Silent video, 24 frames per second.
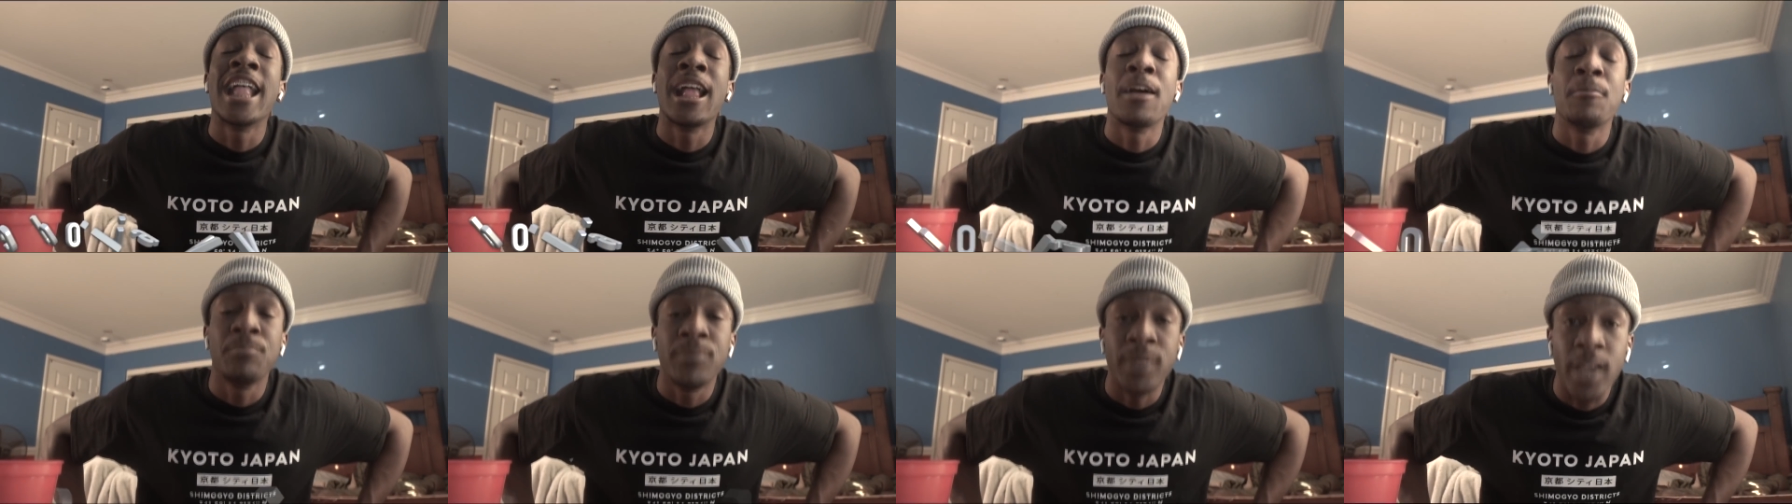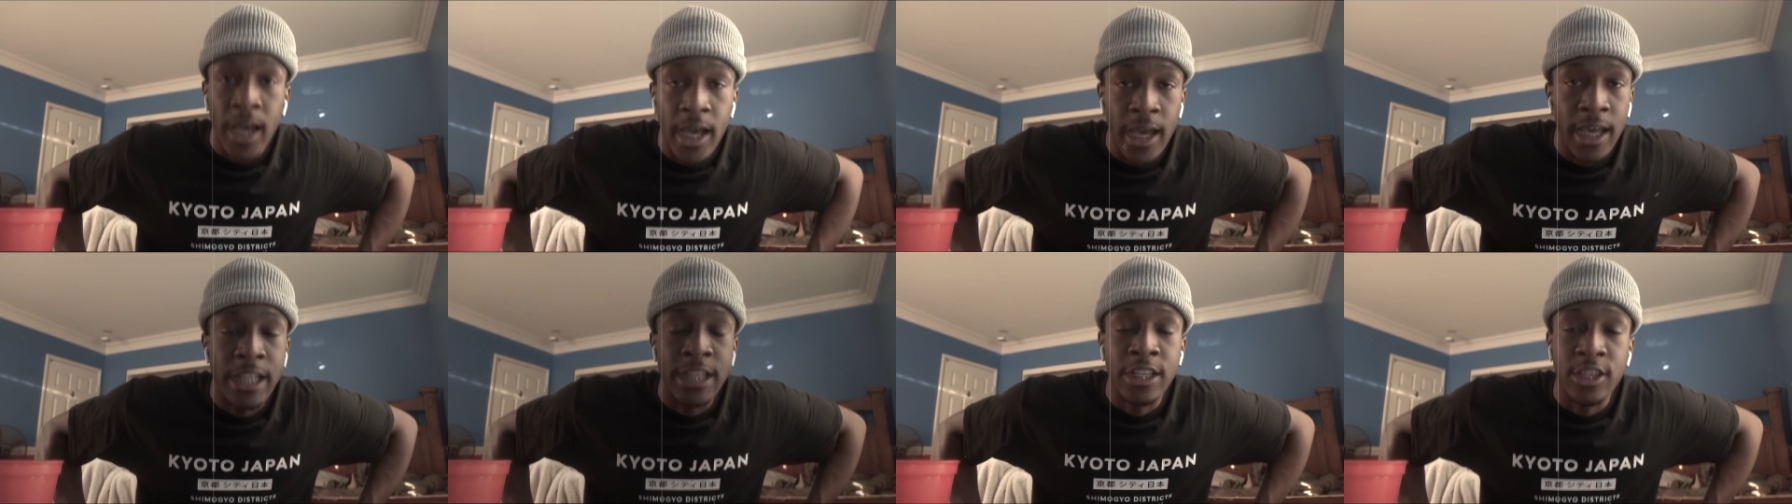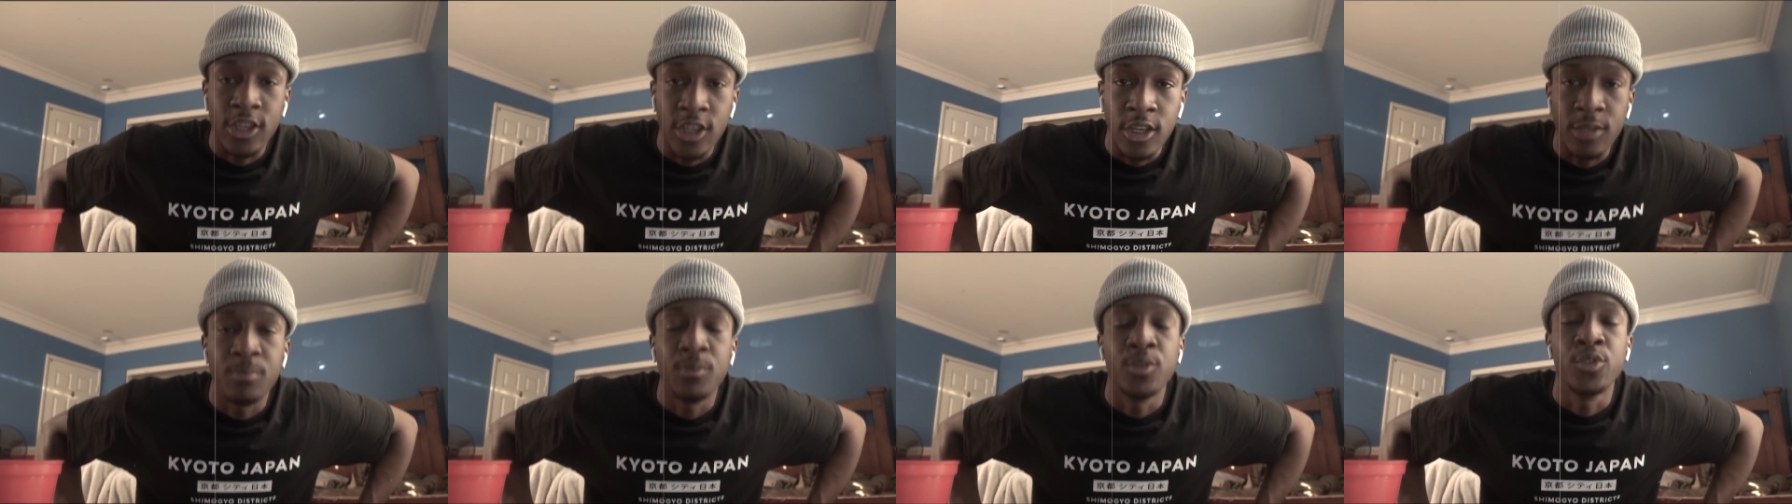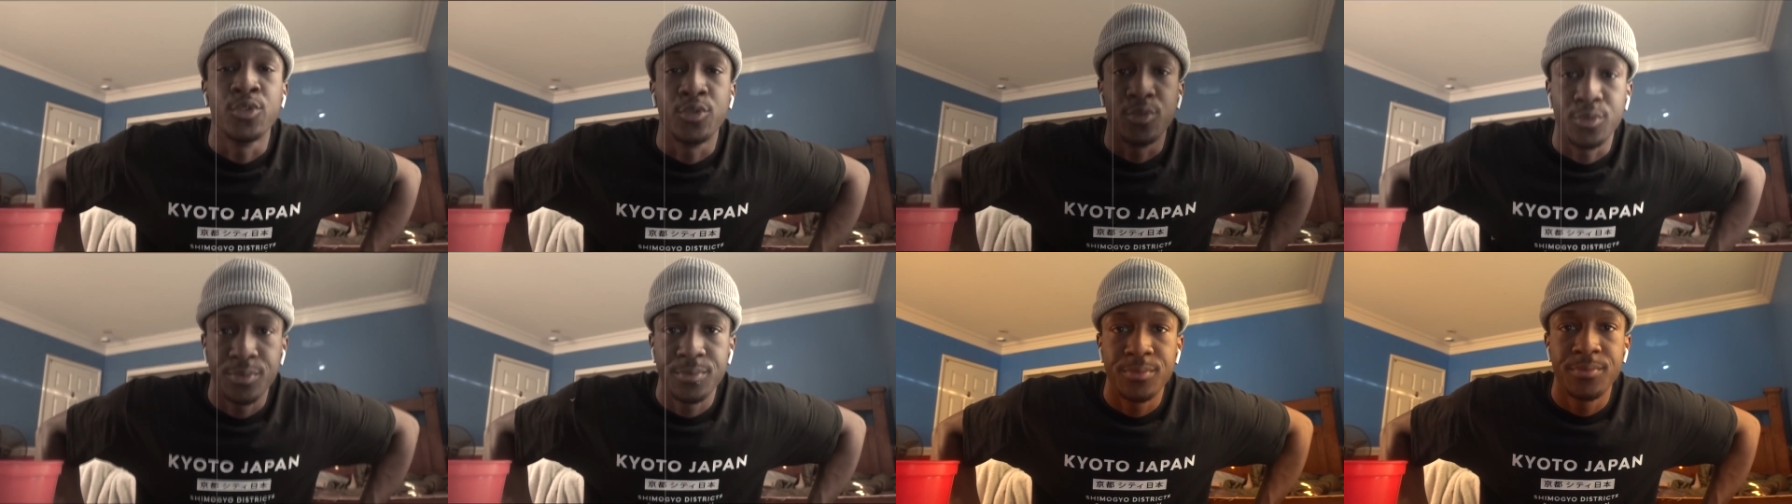And I'm not in a good
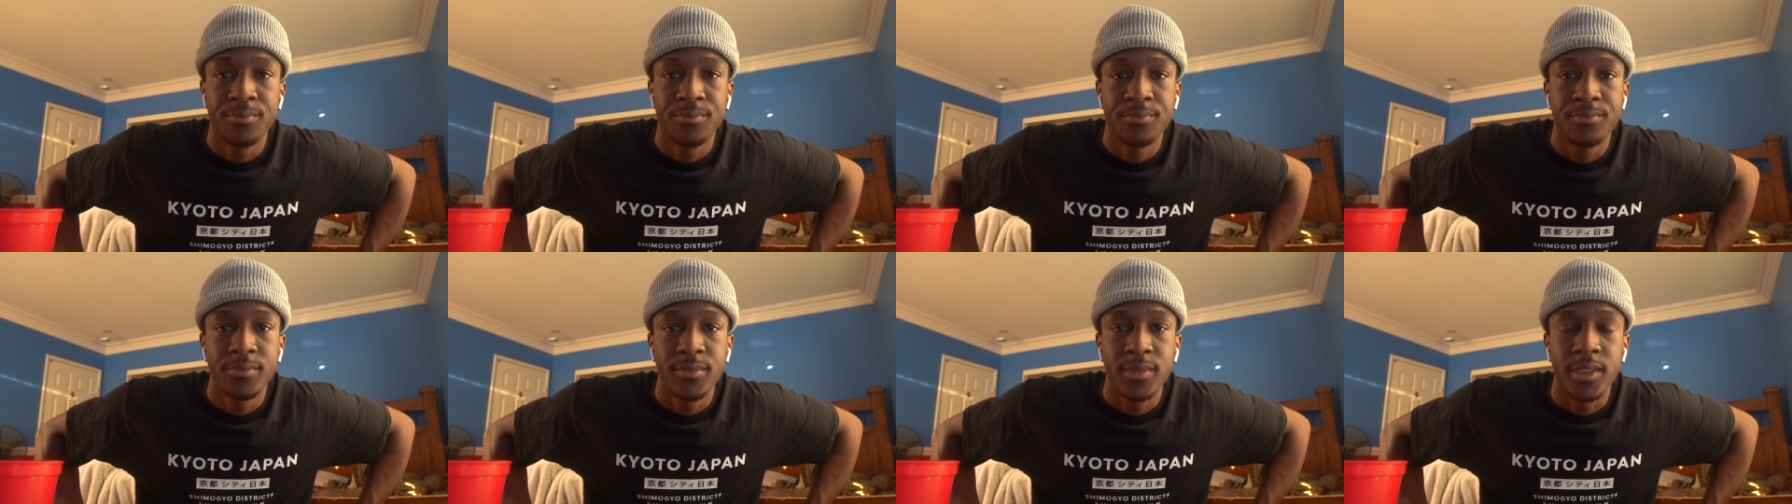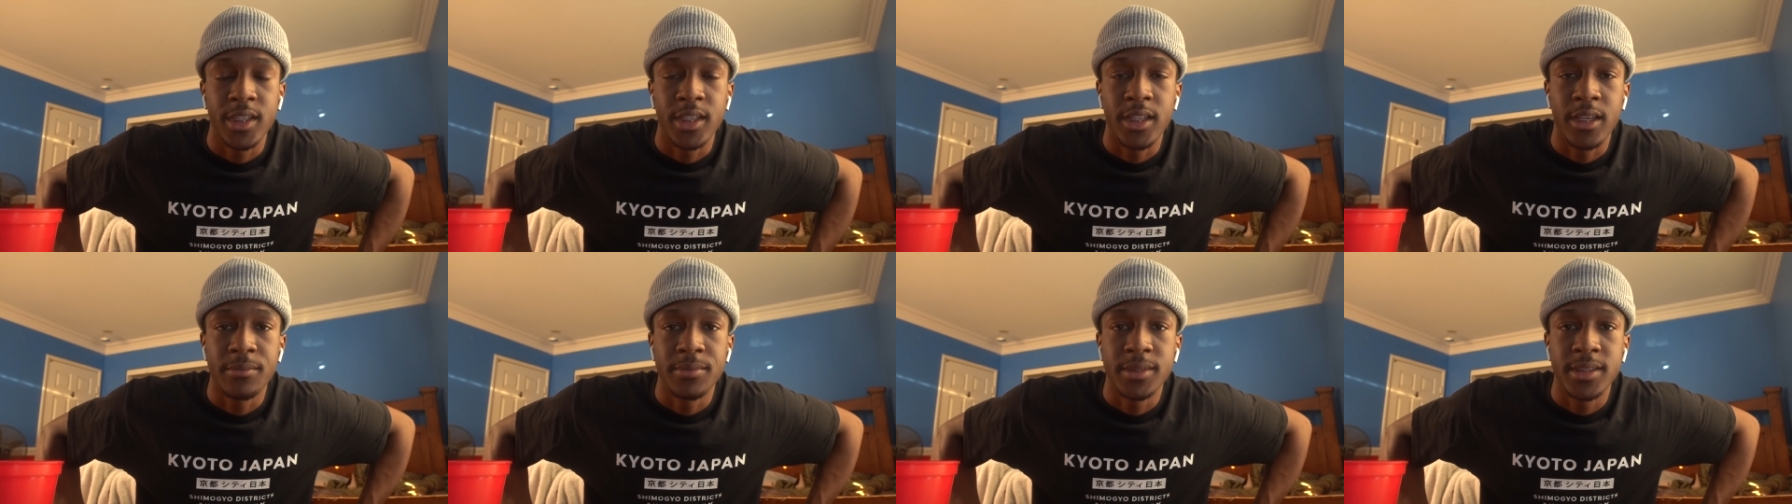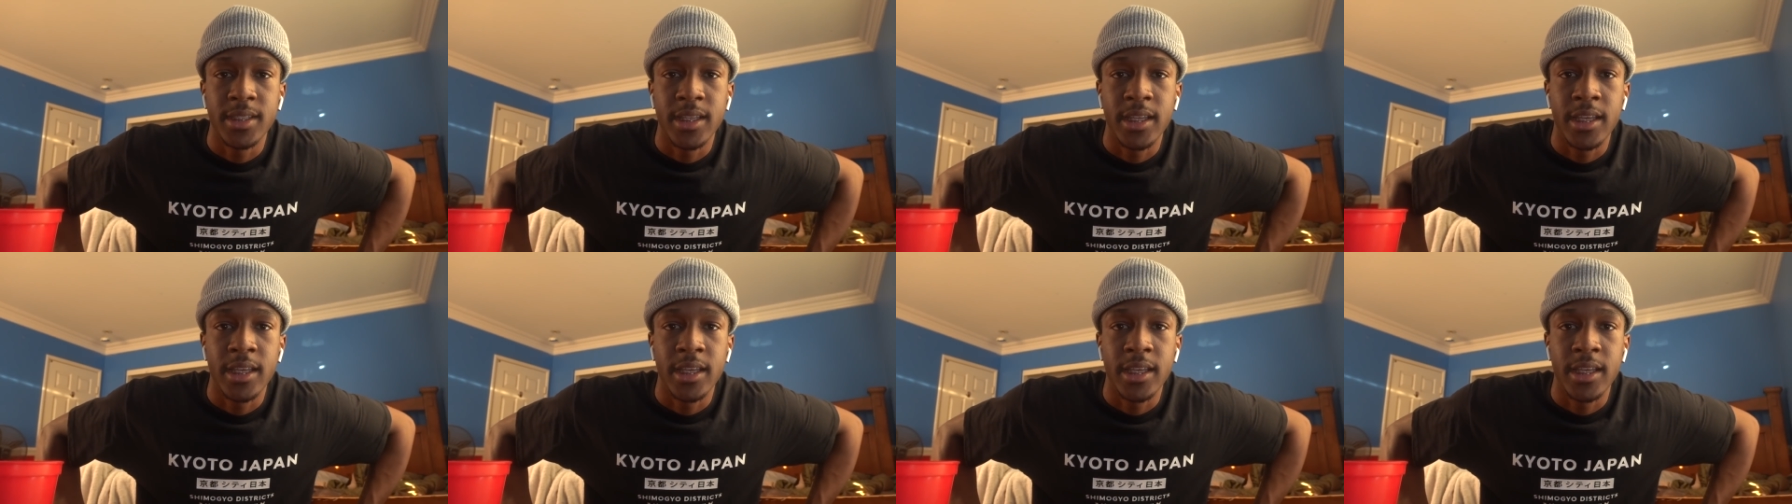mood. Oh! You know I'm